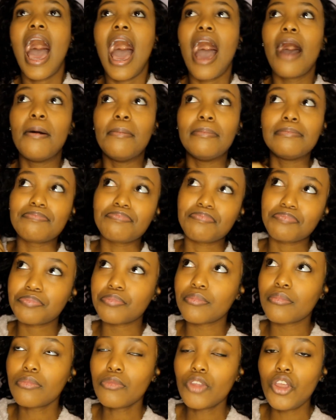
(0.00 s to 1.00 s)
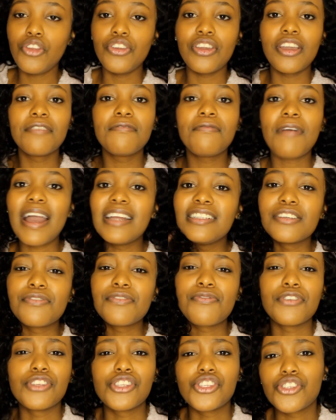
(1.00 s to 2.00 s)
You can find
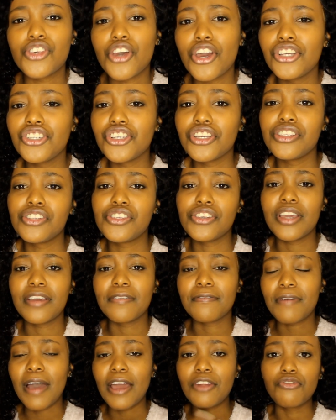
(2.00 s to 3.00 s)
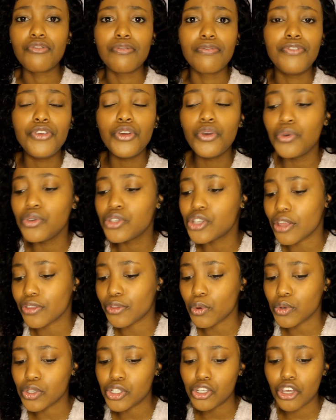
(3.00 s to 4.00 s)
different surgeons, you can find reviews on
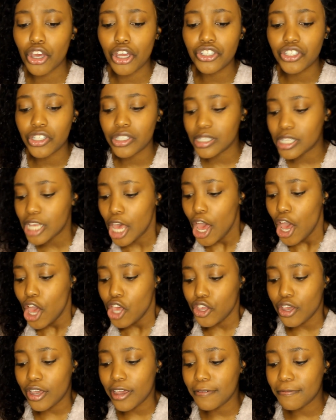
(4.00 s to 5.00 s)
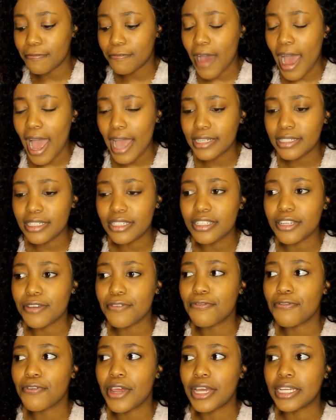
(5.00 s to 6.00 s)
those surgeons, you can find
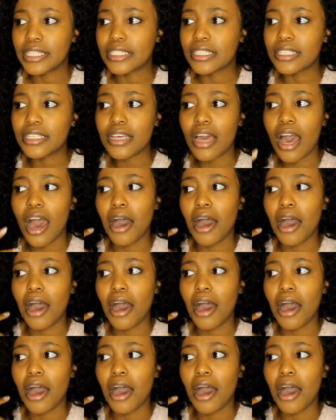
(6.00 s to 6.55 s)
different